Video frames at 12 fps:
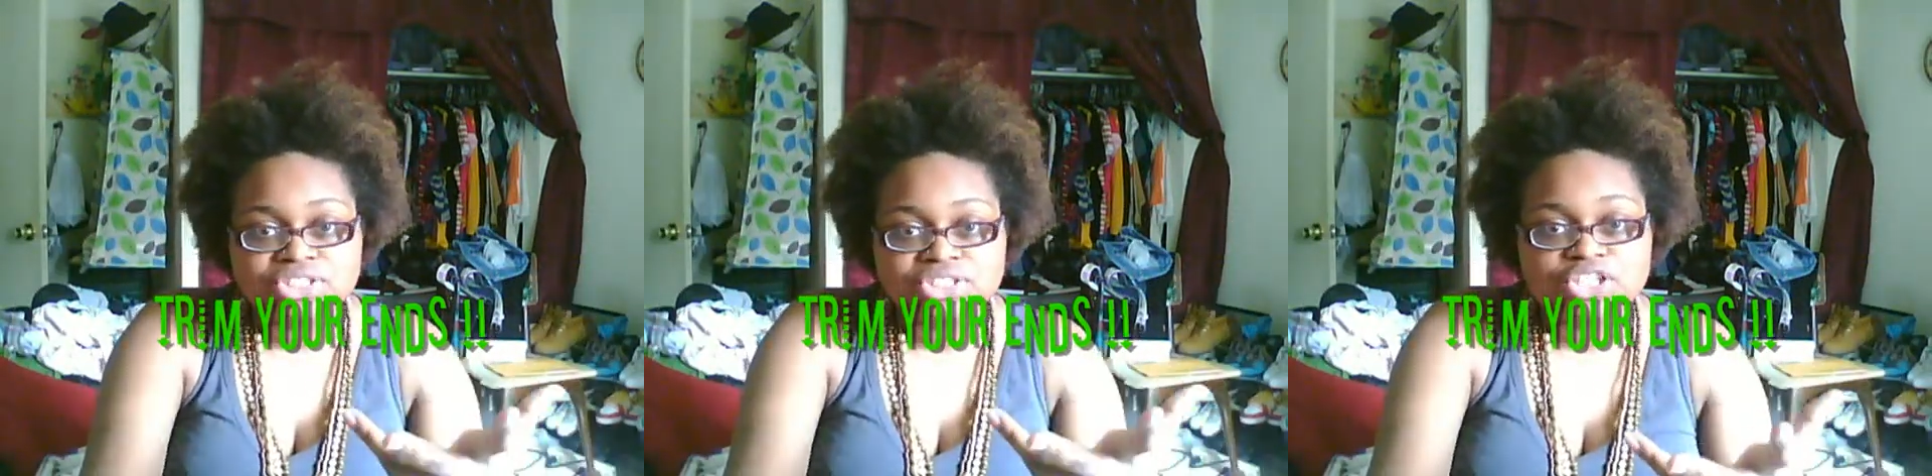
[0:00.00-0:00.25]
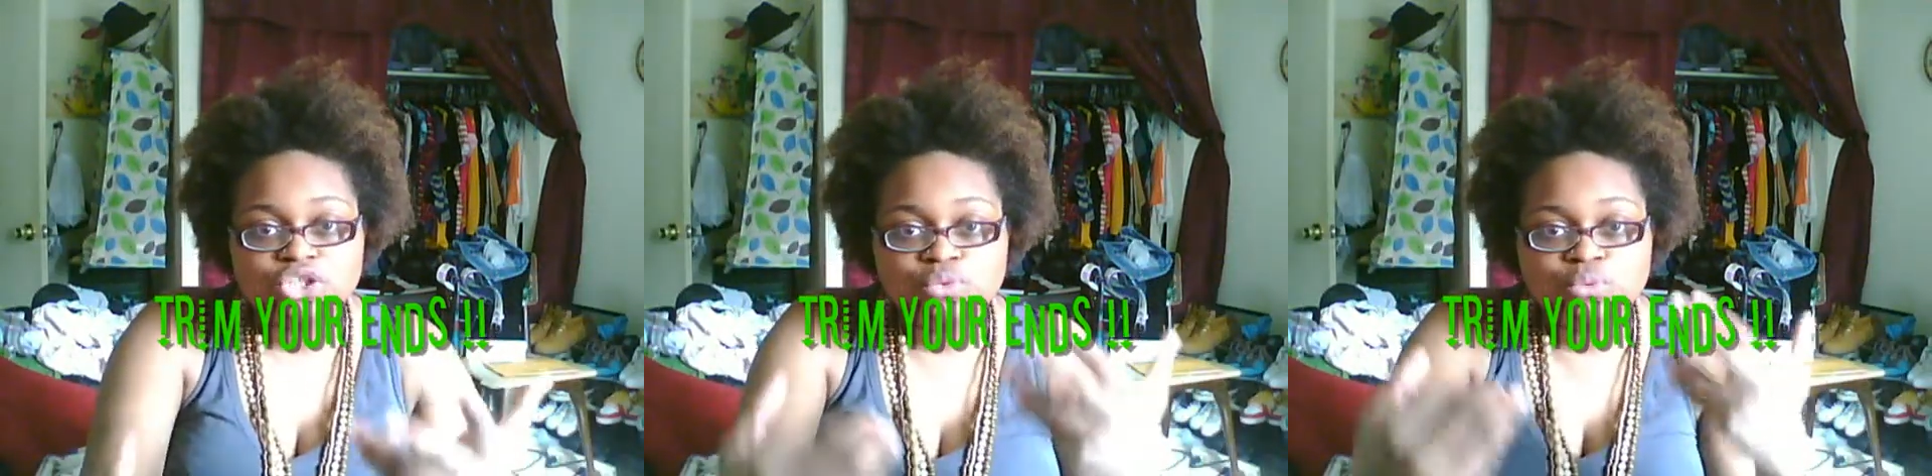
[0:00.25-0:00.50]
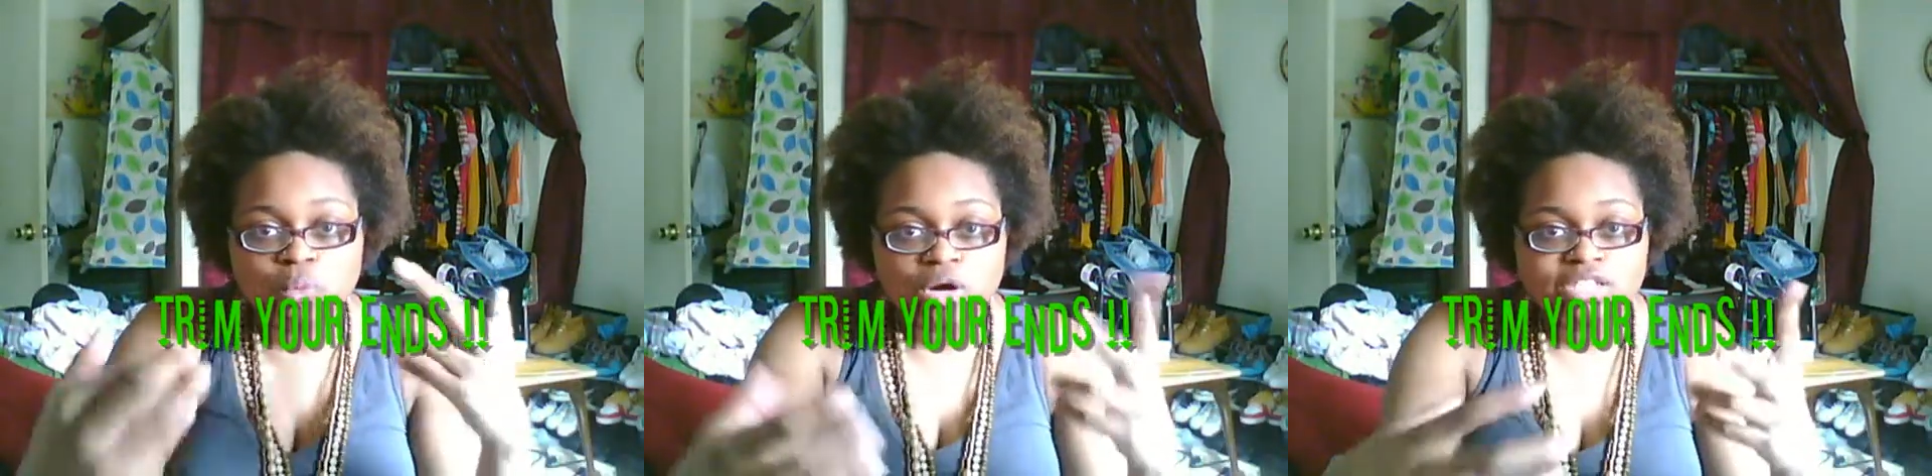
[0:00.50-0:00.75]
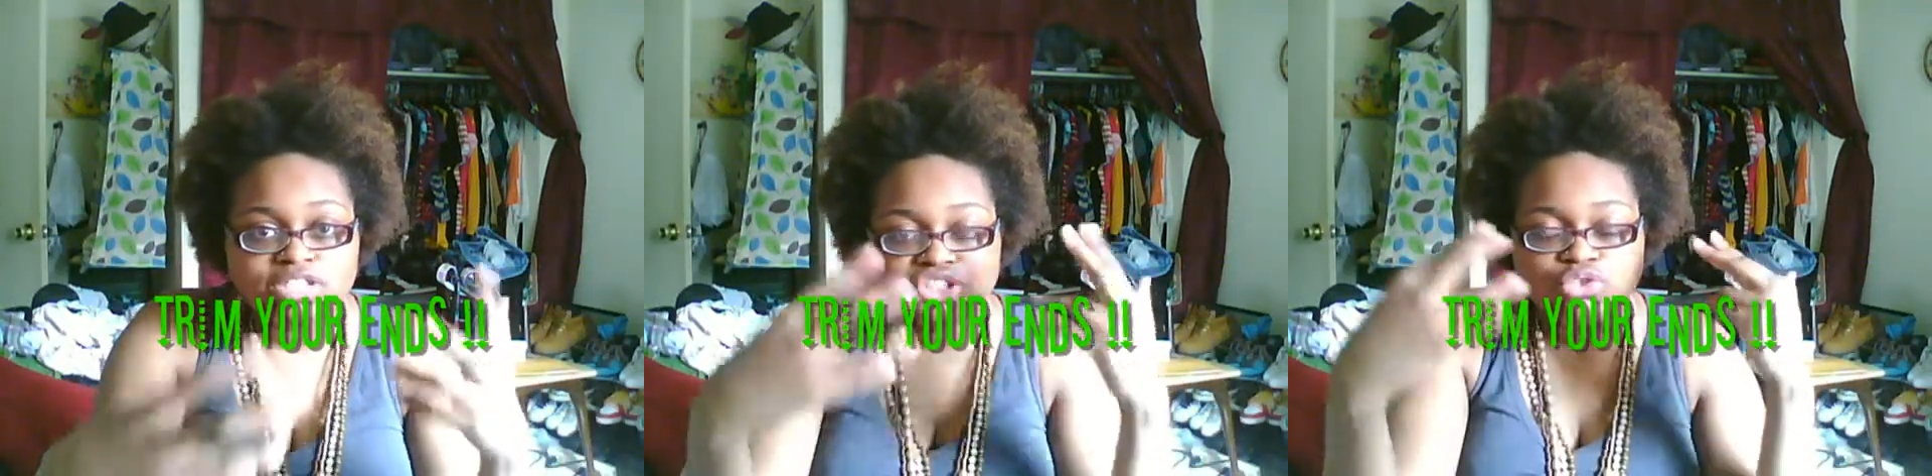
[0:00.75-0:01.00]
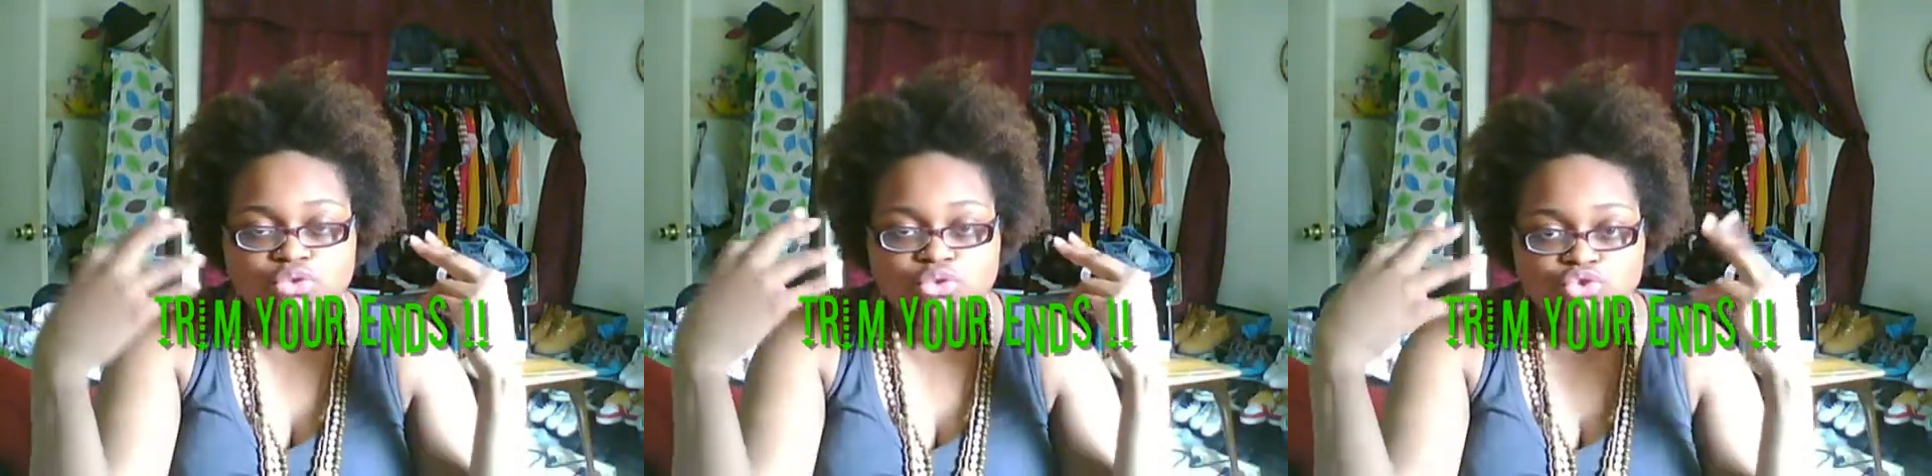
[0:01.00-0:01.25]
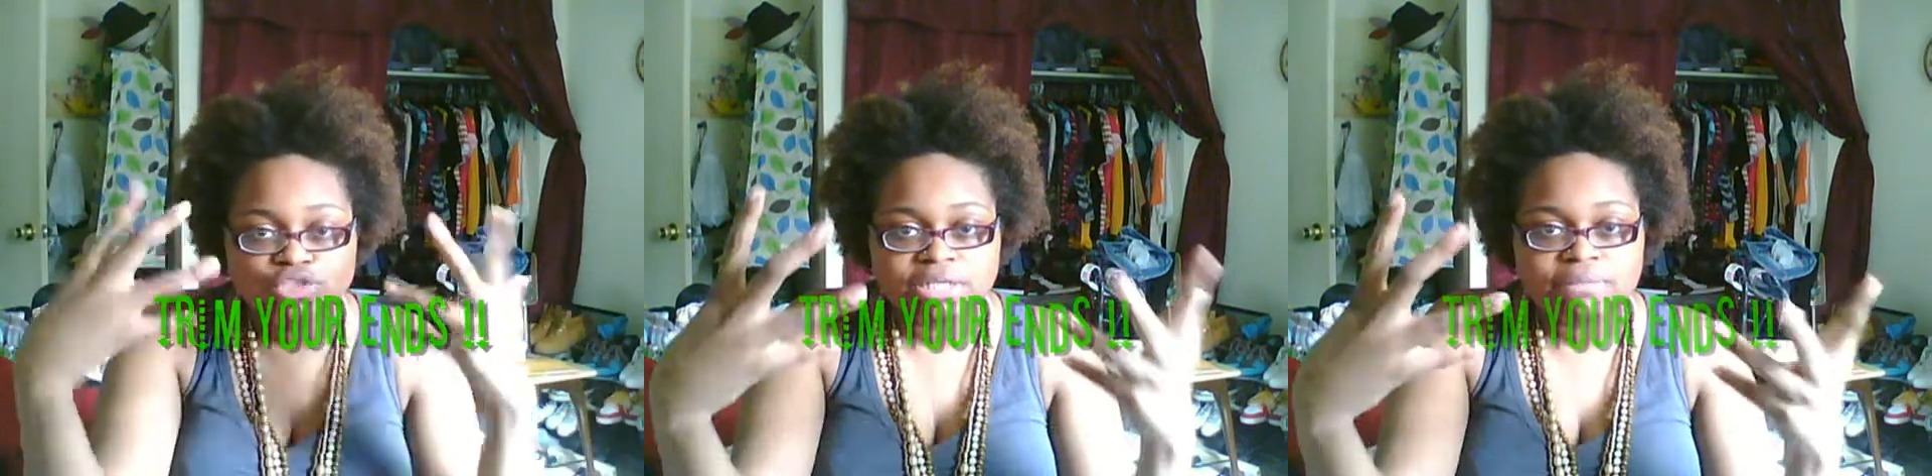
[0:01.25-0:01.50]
You want to trim